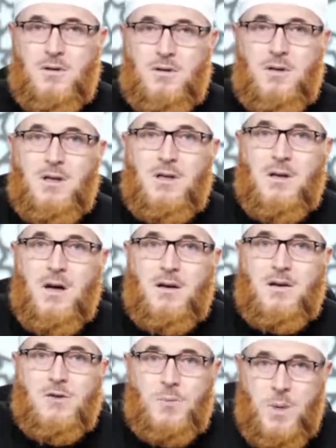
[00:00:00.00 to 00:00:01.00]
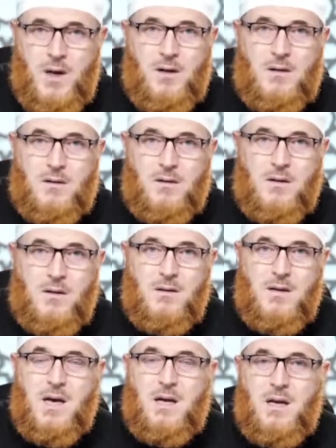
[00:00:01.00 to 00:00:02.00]
You did not respect
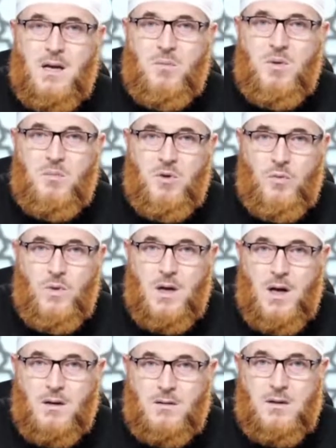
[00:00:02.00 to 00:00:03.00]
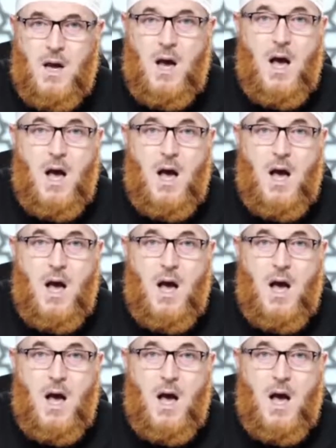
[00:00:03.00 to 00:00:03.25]
the agreement between us.